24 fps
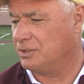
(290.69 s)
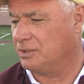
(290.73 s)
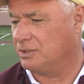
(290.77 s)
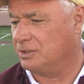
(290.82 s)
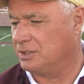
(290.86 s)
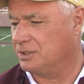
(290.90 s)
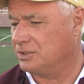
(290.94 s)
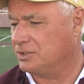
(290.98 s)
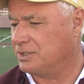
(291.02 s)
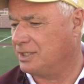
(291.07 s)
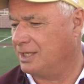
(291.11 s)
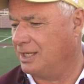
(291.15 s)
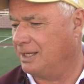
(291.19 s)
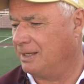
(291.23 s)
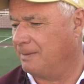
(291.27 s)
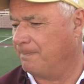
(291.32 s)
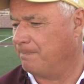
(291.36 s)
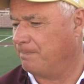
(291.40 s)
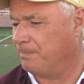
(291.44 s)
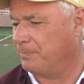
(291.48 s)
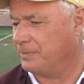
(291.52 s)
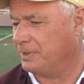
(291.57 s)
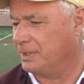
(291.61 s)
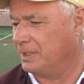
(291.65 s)
year at this
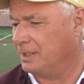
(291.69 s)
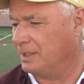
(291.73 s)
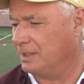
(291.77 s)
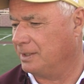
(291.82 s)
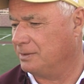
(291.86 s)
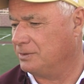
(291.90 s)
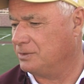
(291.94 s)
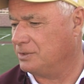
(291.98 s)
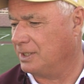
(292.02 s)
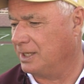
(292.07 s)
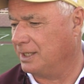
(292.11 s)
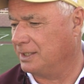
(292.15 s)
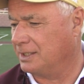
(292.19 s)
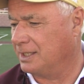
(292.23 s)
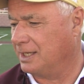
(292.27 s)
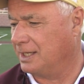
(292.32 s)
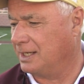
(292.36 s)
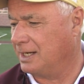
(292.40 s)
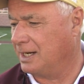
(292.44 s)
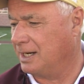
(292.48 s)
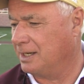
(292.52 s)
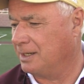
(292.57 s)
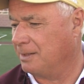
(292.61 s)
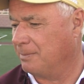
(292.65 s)
time, John
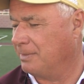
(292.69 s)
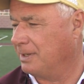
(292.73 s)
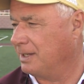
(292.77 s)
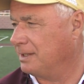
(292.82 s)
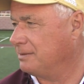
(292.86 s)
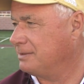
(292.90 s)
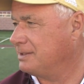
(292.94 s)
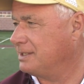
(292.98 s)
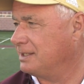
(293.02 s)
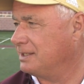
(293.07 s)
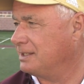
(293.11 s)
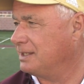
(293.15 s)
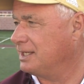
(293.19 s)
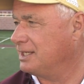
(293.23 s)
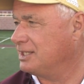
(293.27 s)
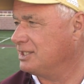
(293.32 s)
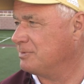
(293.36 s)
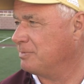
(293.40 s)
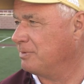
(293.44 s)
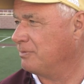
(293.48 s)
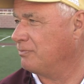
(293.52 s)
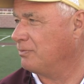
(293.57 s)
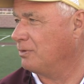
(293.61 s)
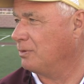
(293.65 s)
got hired about 10
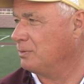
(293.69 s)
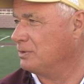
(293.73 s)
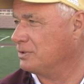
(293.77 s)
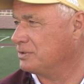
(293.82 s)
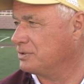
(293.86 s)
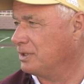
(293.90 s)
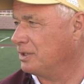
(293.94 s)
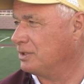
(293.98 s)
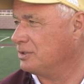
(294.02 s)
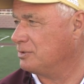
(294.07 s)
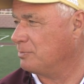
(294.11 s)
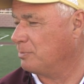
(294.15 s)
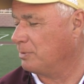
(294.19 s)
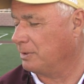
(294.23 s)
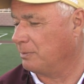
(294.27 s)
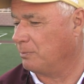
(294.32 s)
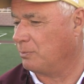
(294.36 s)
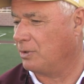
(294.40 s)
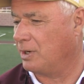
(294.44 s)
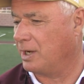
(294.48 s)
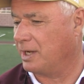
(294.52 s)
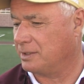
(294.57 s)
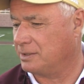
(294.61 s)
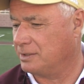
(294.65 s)
days before we started spring
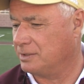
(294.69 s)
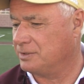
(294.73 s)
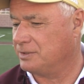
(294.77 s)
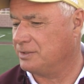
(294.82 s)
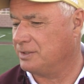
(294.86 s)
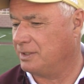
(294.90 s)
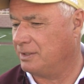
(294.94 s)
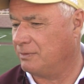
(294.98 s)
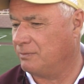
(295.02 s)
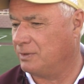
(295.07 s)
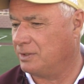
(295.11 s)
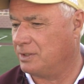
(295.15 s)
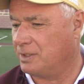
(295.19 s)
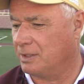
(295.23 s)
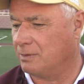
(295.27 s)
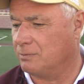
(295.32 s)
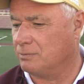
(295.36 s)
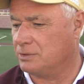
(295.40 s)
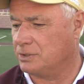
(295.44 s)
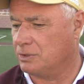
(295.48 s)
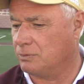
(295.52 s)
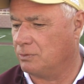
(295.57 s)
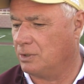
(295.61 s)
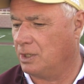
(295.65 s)
practice, and
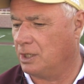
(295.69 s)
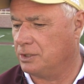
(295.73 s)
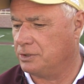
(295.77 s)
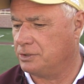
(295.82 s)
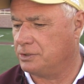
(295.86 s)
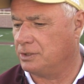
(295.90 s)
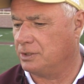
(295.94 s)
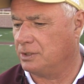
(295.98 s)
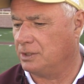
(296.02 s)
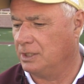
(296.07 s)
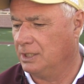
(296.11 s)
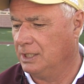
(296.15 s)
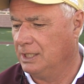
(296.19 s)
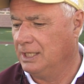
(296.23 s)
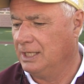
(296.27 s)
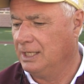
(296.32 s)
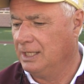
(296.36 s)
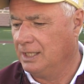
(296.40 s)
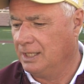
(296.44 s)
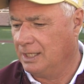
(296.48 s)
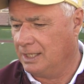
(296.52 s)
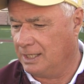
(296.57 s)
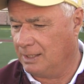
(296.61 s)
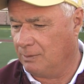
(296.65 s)
everything was a rush. And
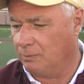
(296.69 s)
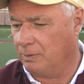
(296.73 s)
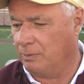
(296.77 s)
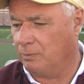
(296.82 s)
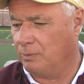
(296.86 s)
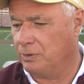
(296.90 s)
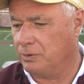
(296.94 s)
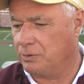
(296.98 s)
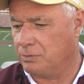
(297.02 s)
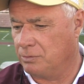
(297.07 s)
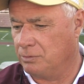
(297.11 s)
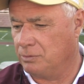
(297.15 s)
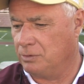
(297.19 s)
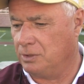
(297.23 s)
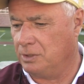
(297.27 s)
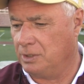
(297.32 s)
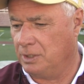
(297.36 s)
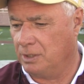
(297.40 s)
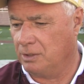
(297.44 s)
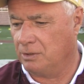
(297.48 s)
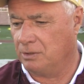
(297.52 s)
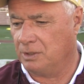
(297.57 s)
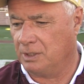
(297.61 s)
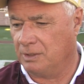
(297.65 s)
we went through the
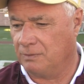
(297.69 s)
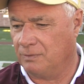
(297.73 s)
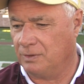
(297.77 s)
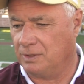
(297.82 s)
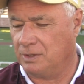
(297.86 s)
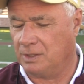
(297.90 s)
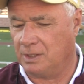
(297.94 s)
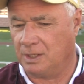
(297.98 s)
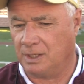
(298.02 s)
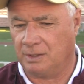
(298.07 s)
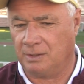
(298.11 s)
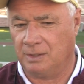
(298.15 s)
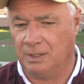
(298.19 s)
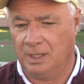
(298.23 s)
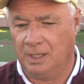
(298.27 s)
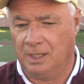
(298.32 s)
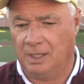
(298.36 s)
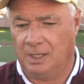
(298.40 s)
year and everything.